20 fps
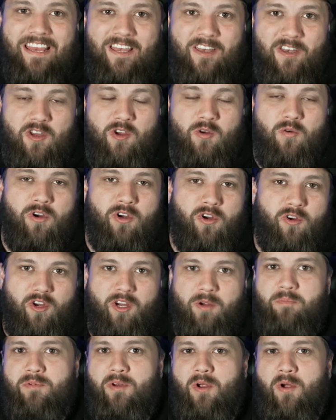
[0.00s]
a newer
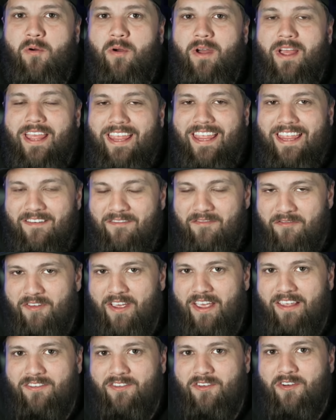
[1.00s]
crypto
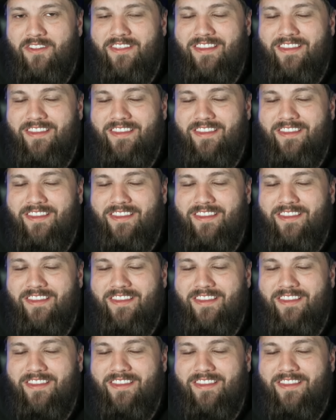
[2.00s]
investor.